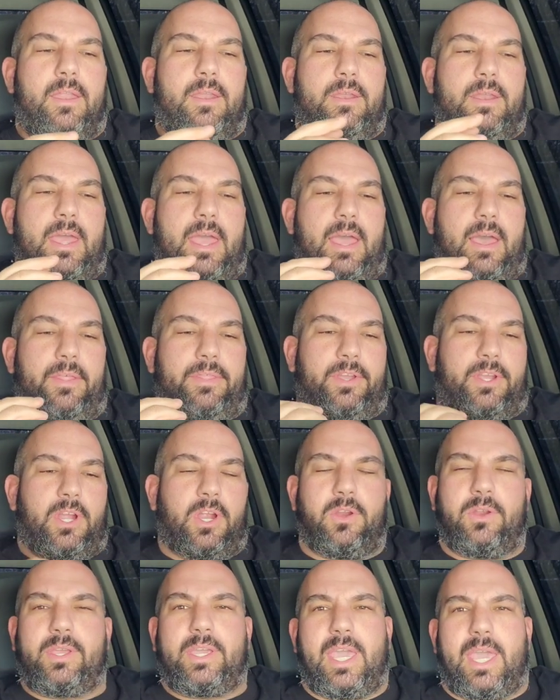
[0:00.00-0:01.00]
Now, the
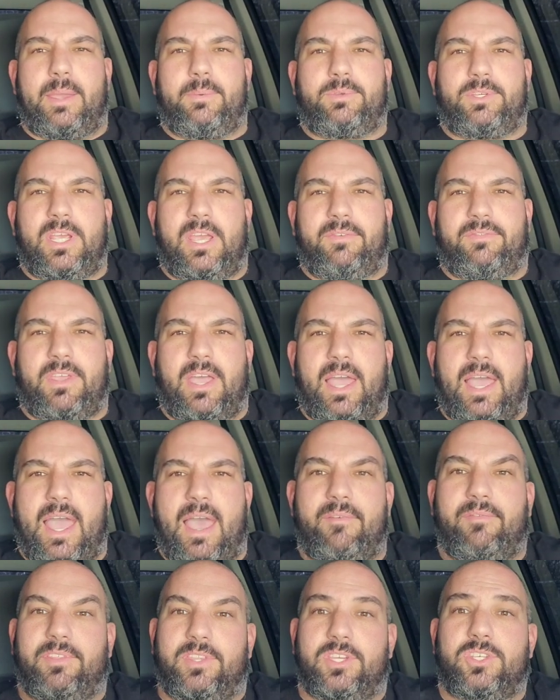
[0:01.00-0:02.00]
current camshaft I
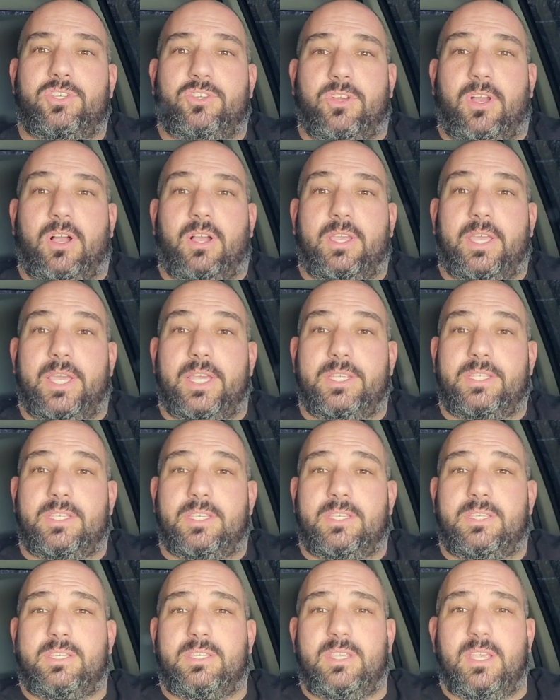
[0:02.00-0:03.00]
have in this truck
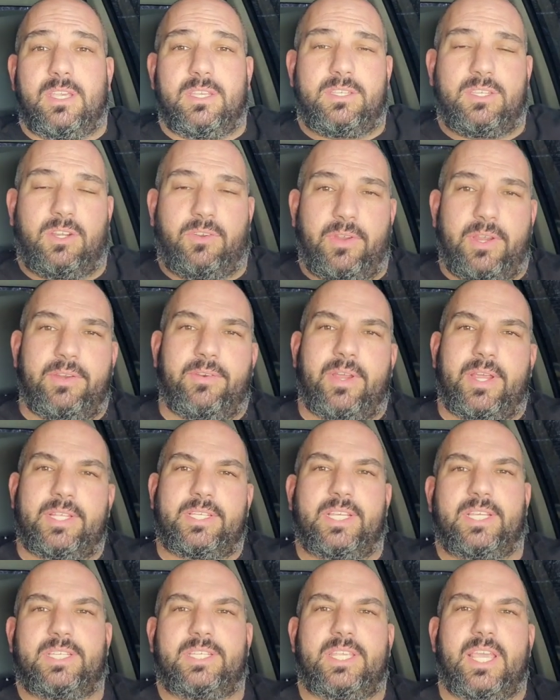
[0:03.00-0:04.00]
is the Greene
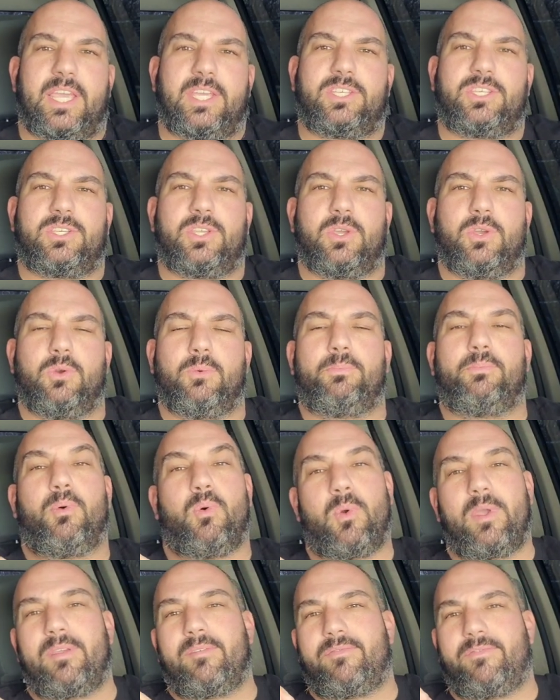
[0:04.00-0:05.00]
Racing Stage 2
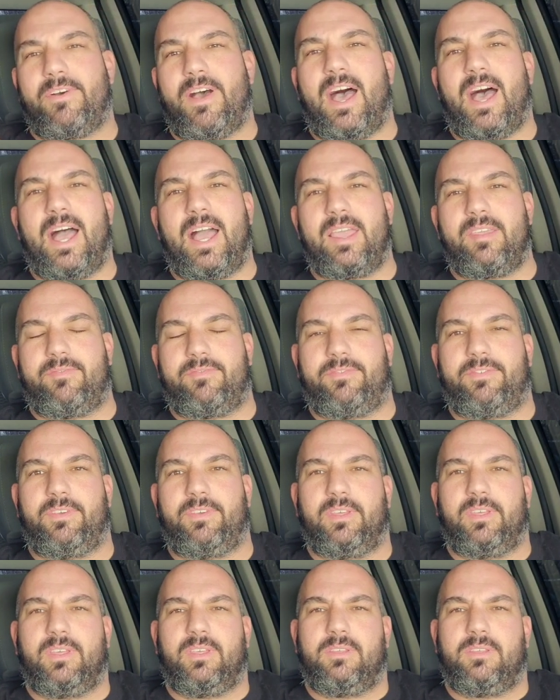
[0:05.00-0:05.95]
0.5